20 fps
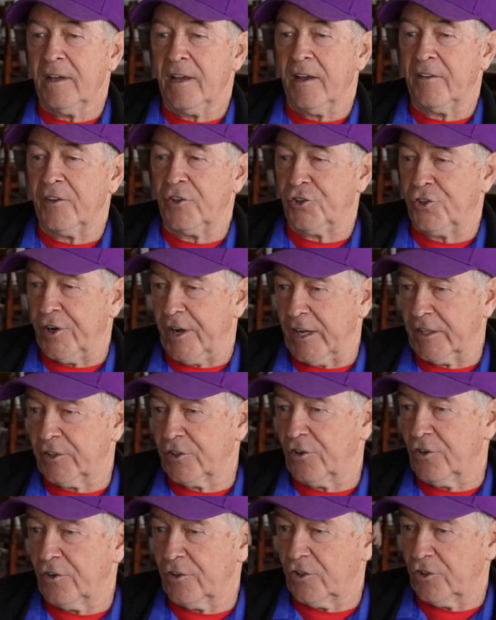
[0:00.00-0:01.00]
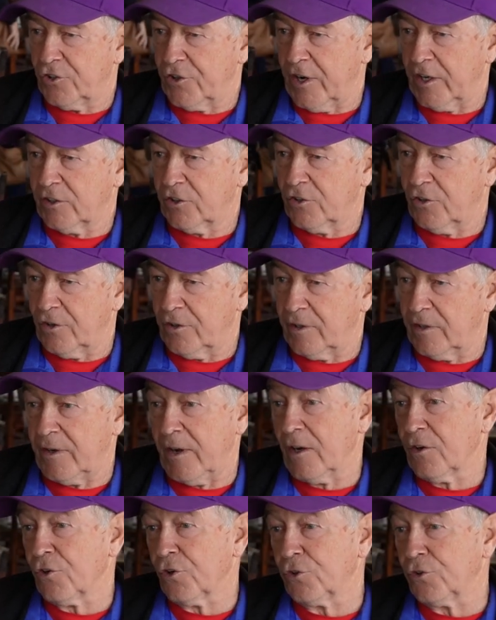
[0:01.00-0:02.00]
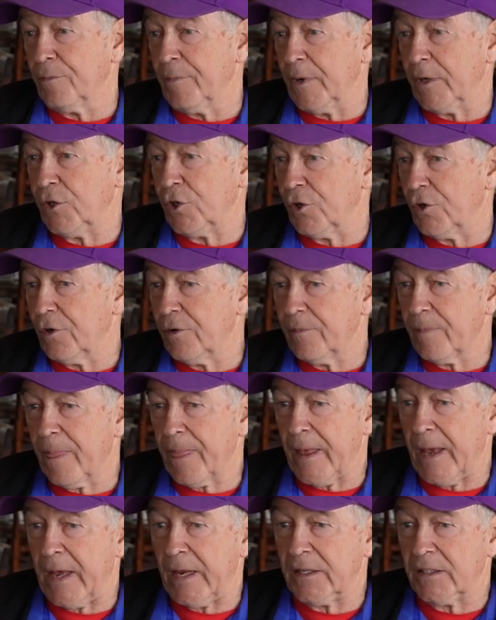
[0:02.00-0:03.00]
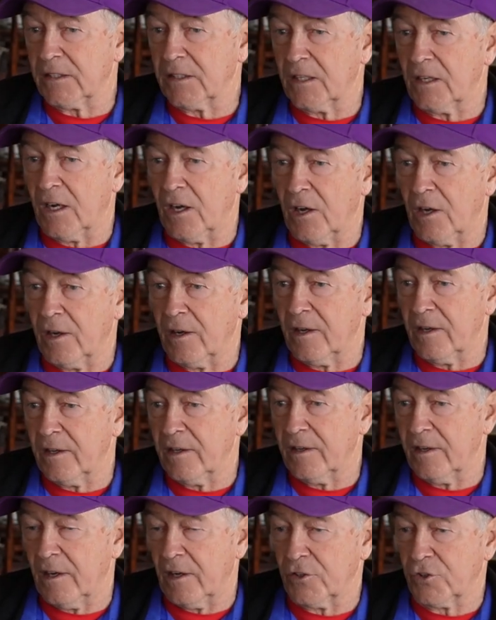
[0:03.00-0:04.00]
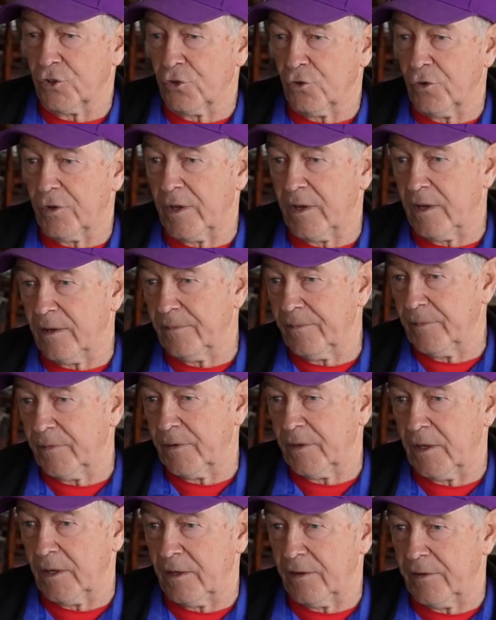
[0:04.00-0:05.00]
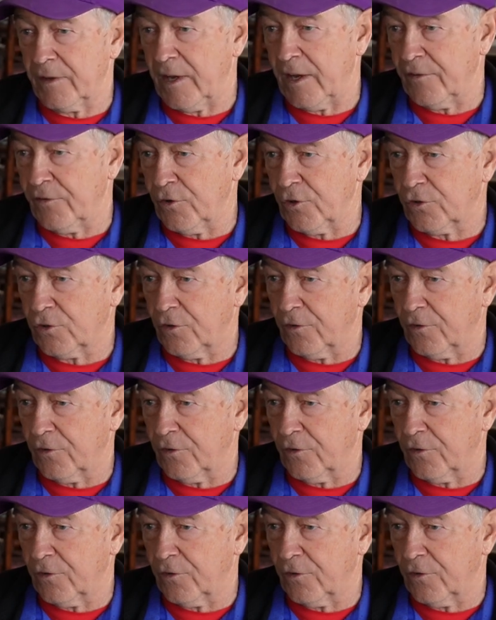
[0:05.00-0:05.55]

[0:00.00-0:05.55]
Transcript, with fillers: And they dragged it on and dragged it on. And now I got to mid-year and uh, I saw the, the, the advert